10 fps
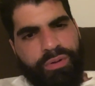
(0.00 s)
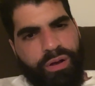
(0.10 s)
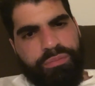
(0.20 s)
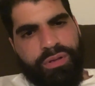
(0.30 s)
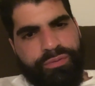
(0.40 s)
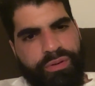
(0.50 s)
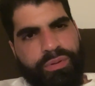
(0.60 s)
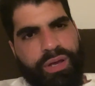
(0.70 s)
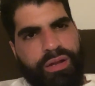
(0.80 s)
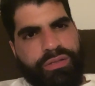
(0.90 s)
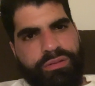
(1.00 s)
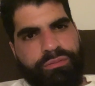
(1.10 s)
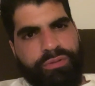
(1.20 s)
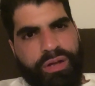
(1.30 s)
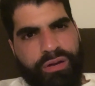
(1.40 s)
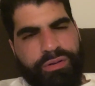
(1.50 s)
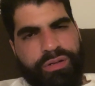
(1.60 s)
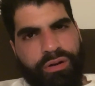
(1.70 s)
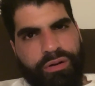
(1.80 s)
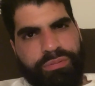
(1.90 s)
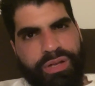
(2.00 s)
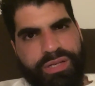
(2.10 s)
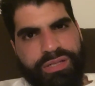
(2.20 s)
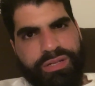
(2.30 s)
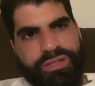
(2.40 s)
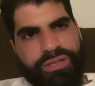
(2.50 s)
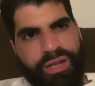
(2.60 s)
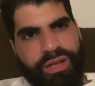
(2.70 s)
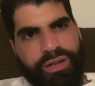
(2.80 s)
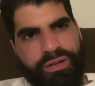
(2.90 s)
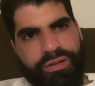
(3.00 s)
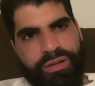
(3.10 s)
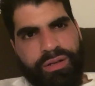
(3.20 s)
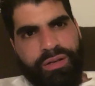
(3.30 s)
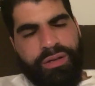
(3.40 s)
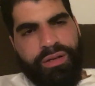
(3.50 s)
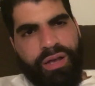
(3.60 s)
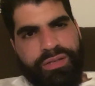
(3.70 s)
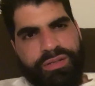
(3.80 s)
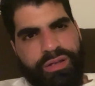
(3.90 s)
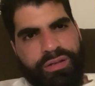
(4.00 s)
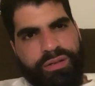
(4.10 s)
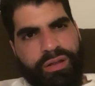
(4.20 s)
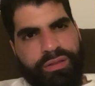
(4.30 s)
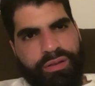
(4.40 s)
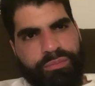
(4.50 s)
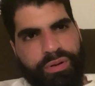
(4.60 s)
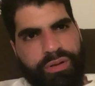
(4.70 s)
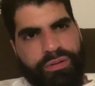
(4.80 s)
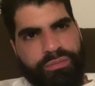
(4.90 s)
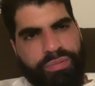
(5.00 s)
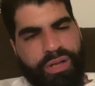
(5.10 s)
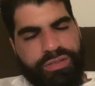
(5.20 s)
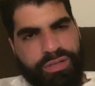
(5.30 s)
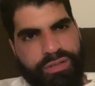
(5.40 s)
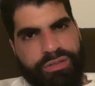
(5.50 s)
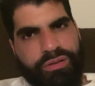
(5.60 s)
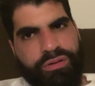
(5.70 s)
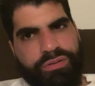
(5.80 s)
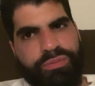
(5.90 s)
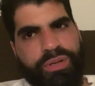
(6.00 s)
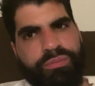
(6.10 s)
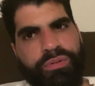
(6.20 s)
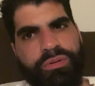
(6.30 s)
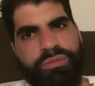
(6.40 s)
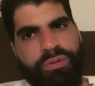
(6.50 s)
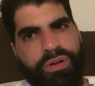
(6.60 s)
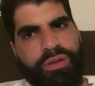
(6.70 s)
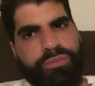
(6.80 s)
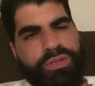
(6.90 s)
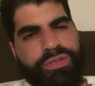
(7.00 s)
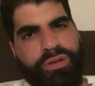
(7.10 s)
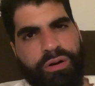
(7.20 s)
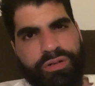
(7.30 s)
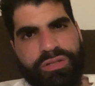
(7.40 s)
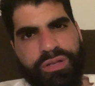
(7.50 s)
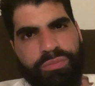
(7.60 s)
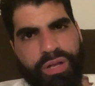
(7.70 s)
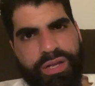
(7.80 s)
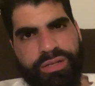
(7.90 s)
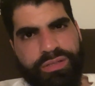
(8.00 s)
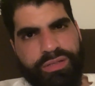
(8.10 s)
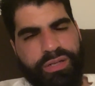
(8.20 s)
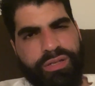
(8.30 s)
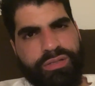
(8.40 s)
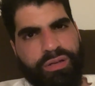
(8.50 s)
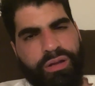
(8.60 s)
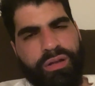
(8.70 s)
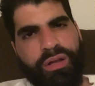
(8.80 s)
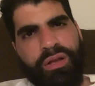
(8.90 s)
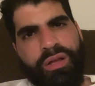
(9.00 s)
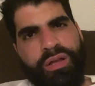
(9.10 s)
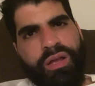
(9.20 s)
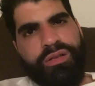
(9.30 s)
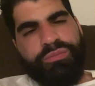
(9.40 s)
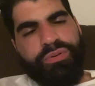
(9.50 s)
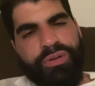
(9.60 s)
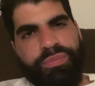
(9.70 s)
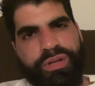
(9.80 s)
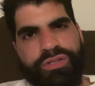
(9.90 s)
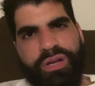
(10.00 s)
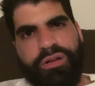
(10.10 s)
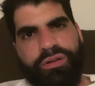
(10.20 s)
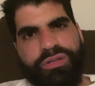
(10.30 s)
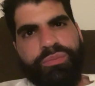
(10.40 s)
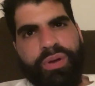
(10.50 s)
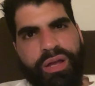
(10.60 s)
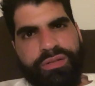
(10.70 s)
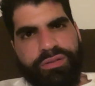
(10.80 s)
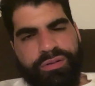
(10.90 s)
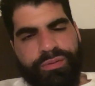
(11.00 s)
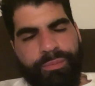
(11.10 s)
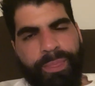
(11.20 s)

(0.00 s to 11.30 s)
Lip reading: uplifted me out of some very dark places, and I send nothing but blessings to those people. One of them is R.C. Blakes. He's has a pretty big channel. He's a pastor,